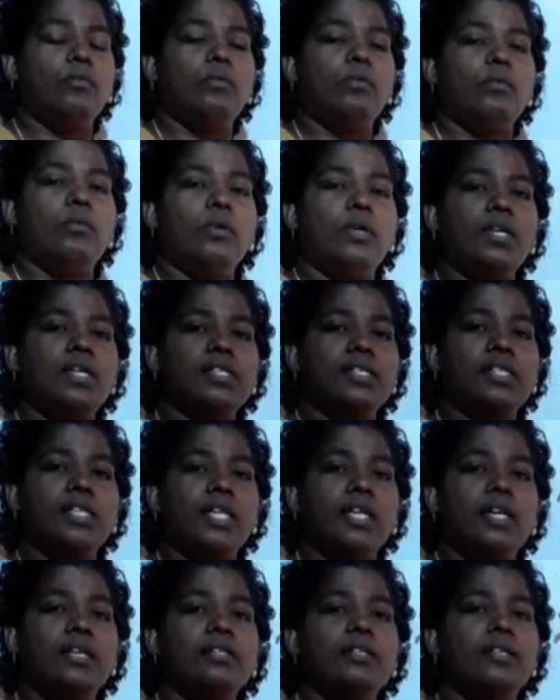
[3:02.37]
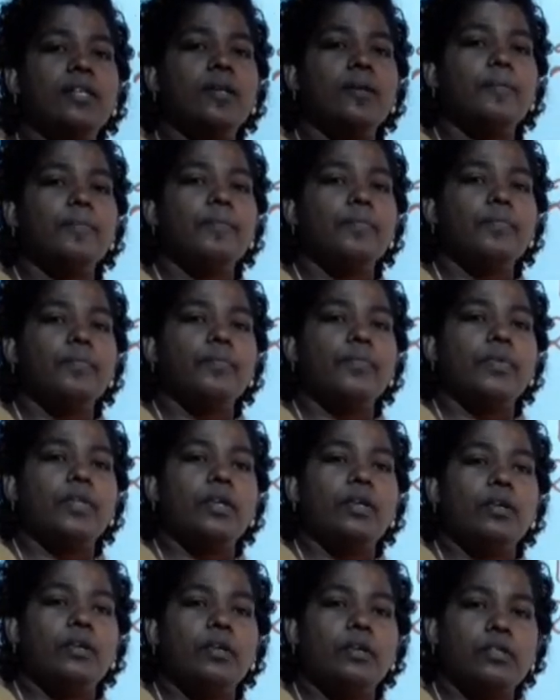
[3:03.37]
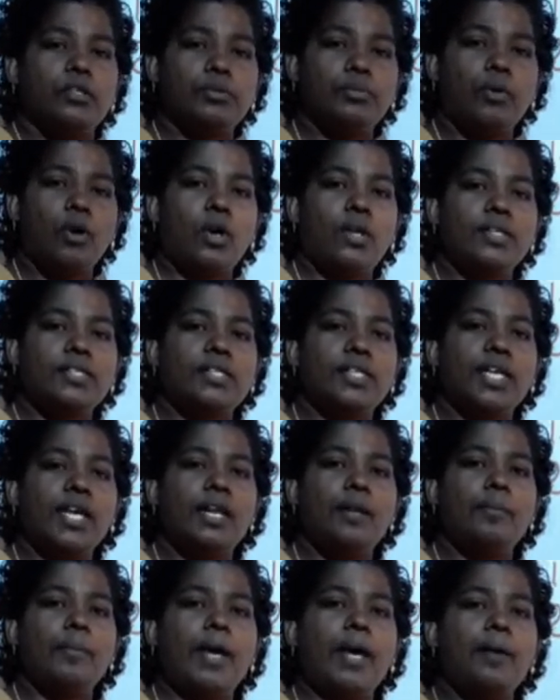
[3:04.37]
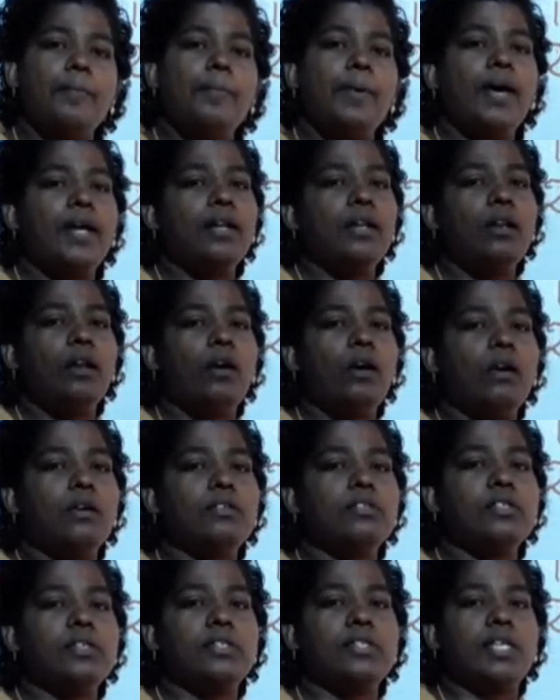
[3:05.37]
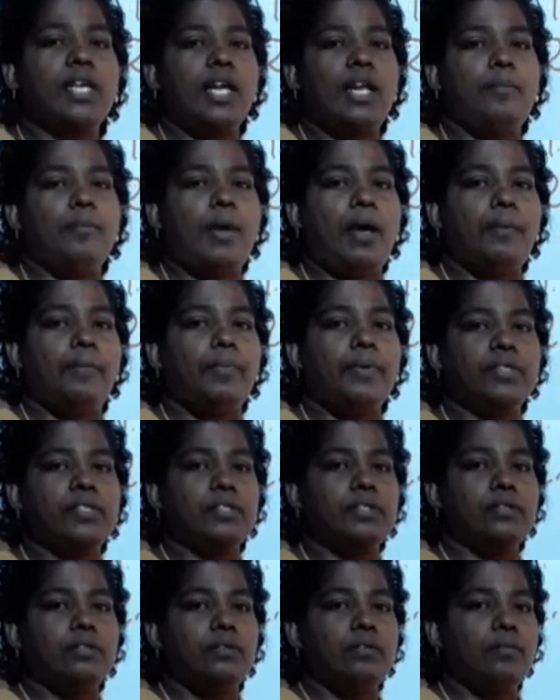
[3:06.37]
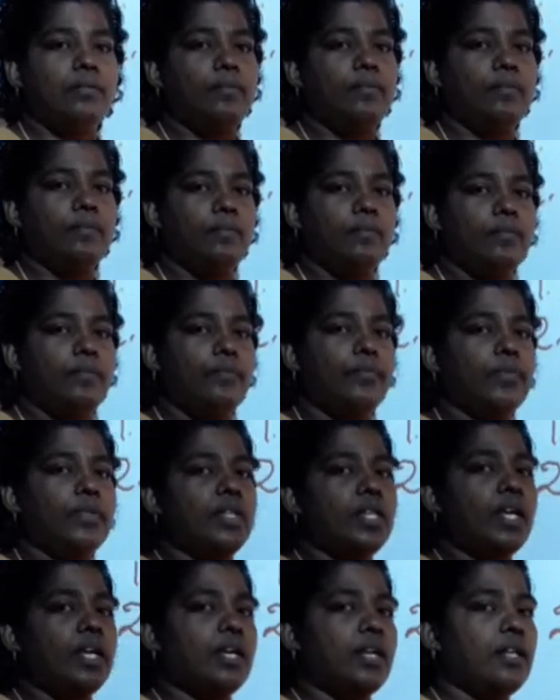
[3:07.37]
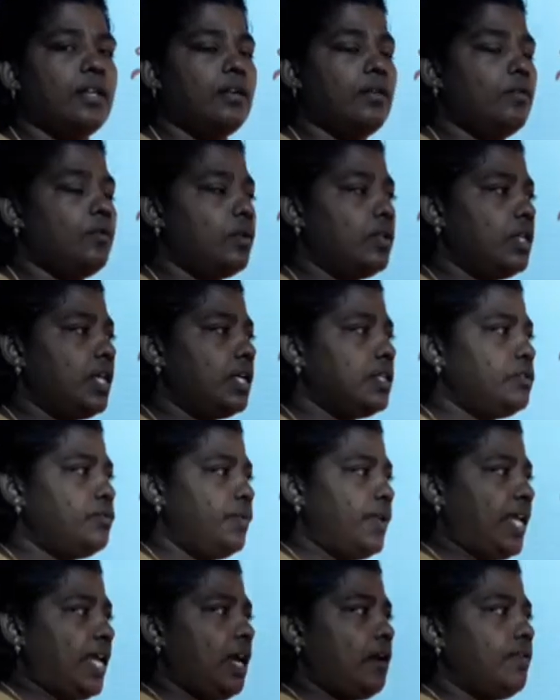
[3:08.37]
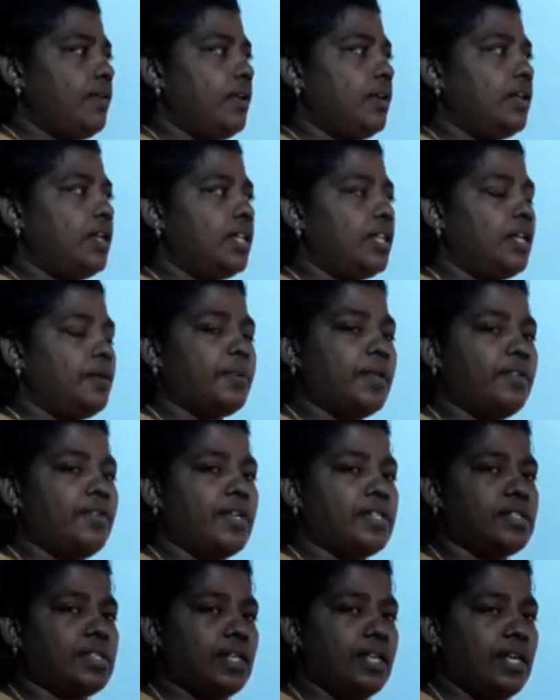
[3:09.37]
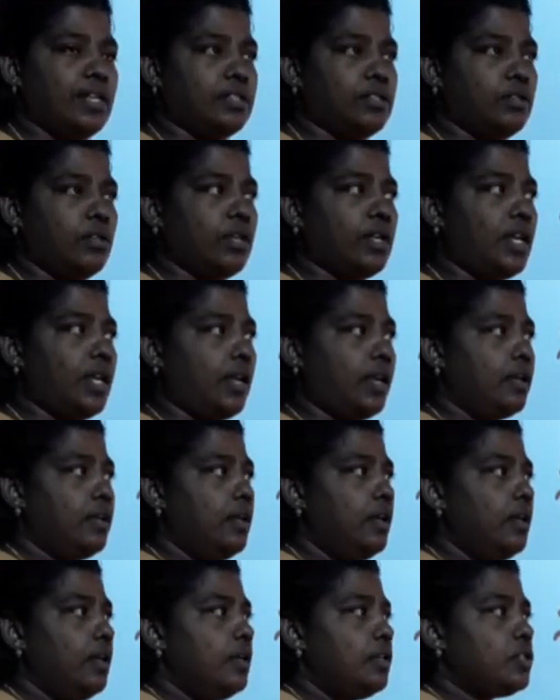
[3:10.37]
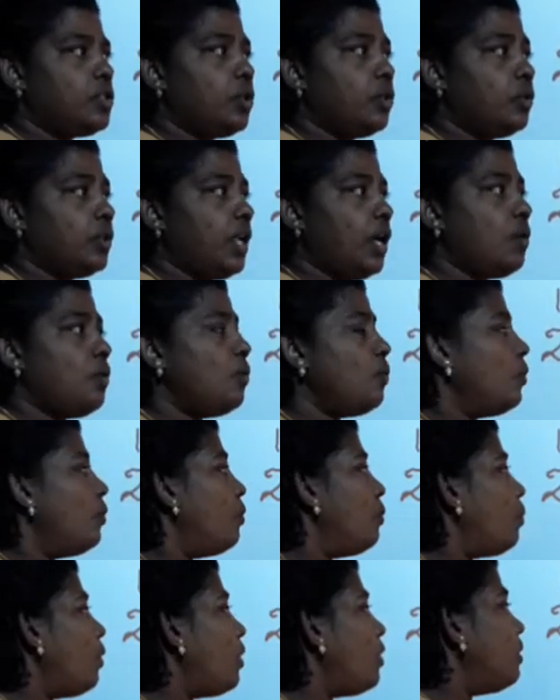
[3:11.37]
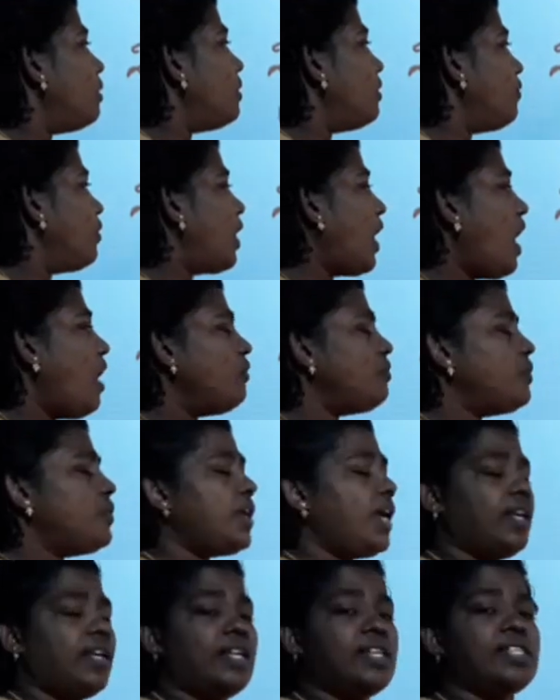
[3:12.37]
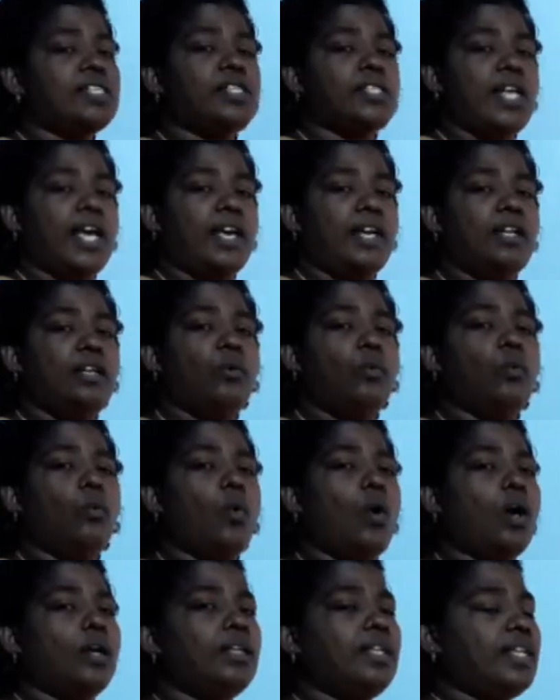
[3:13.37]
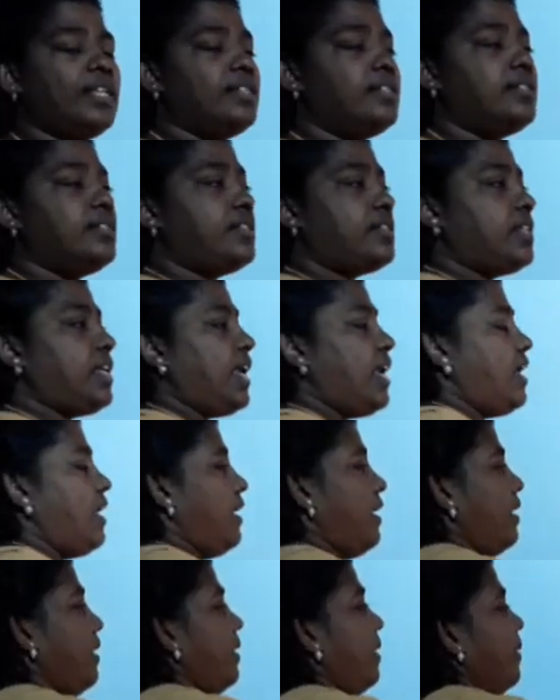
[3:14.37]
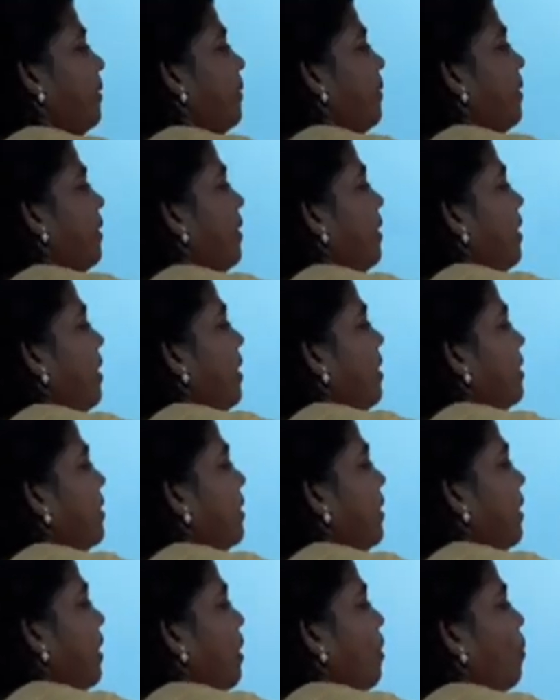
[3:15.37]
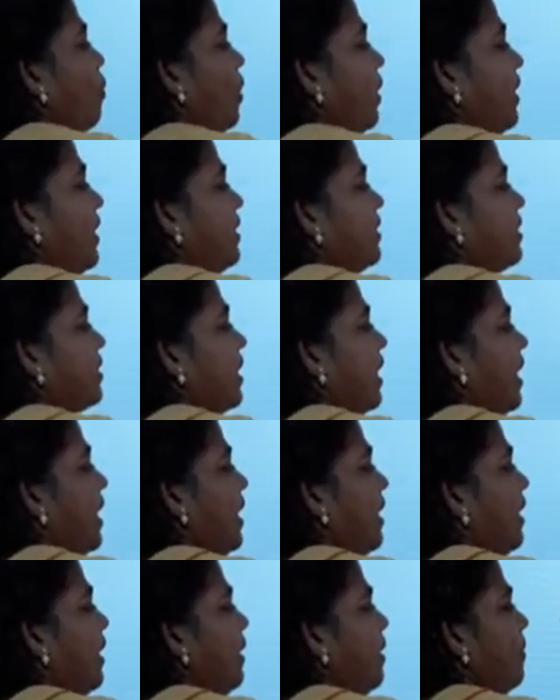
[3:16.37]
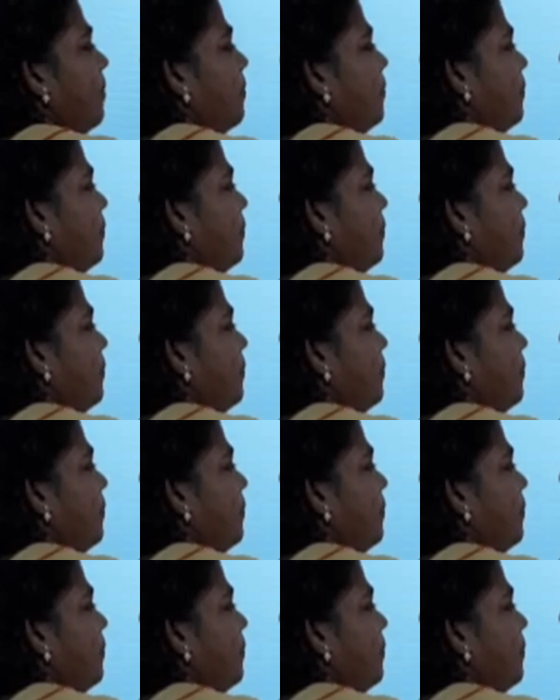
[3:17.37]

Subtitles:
What is there? Small scale map and large scale map is there, that we have learned in the previous class. Okay, so now we have to understand what is scale. What is scale?